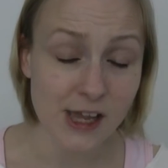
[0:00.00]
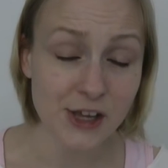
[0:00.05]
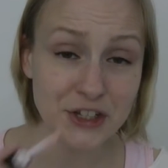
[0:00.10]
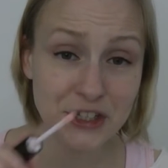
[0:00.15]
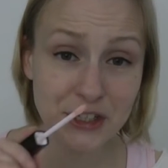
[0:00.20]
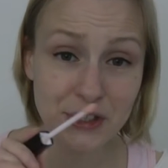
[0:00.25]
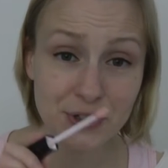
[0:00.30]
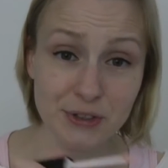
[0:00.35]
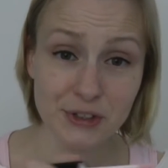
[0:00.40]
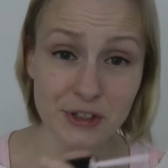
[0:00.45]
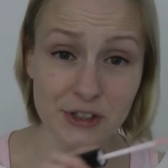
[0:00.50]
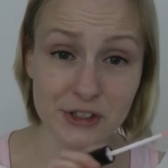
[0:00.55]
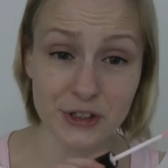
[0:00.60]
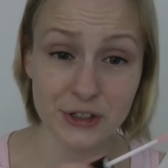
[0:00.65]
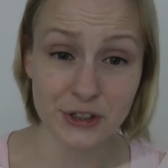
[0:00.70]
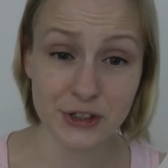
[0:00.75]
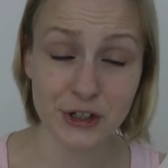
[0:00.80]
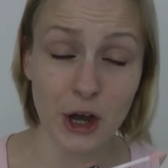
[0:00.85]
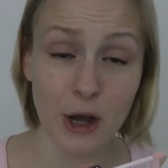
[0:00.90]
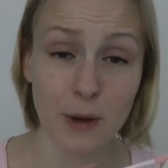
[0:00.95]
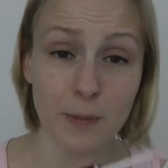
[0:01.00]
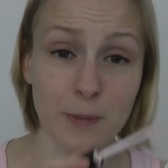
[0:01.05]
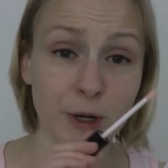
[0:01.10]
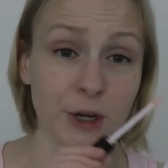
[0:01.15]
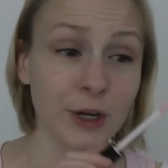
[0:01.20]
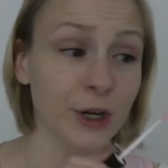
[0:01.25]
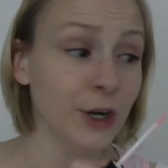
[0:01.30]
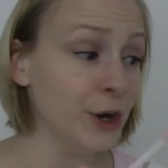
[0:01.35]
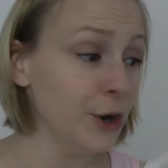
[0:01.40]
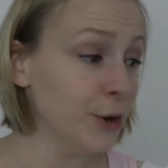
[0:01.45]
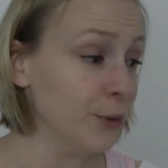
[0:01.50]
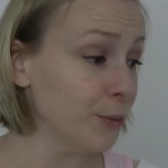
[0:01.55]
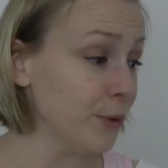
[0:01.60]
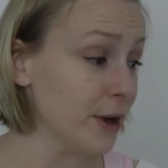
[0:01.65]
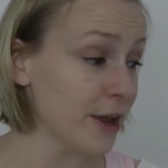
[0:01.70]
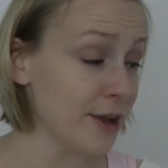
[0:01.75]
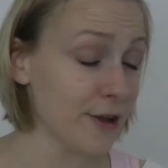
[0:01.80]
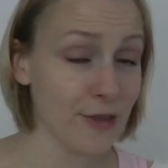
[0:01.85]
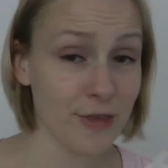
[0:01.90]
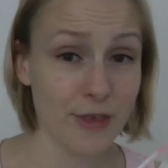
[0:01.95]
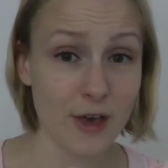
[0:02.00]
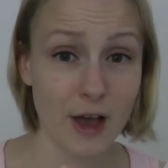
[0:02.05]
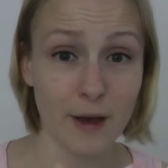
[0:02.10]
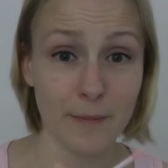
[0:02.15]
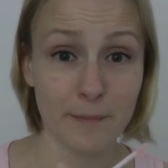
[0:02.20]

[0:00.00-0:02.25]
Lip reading: to use as a dauber with